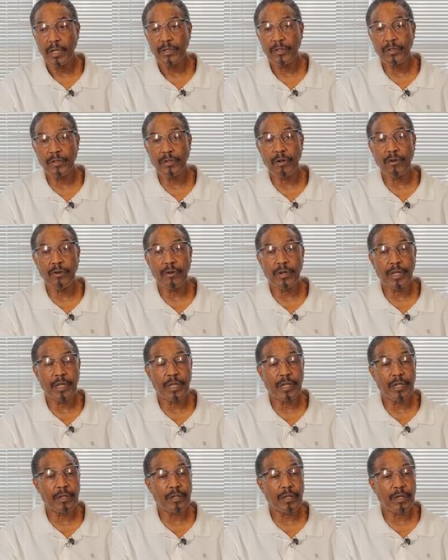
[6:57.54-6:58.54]
you know?
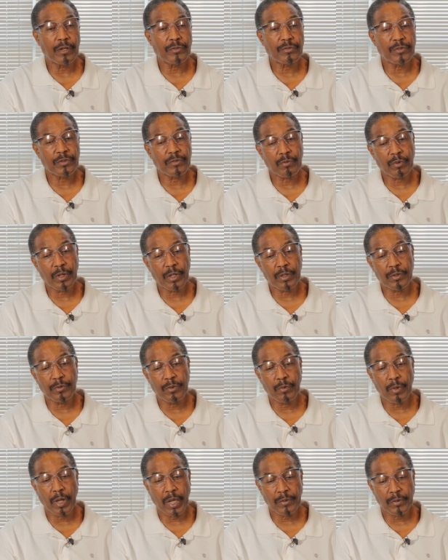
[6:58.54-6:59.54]
And uh, he says,
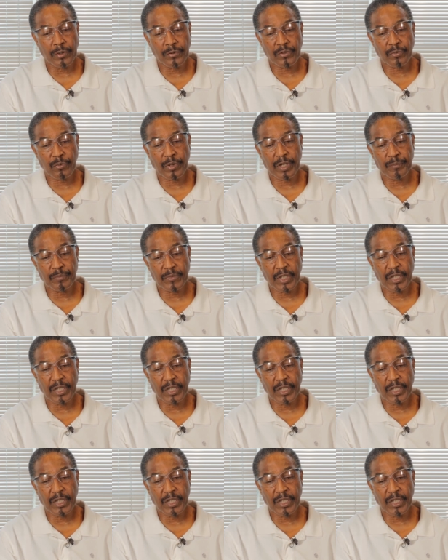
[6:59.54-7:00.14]
well, this is what I'm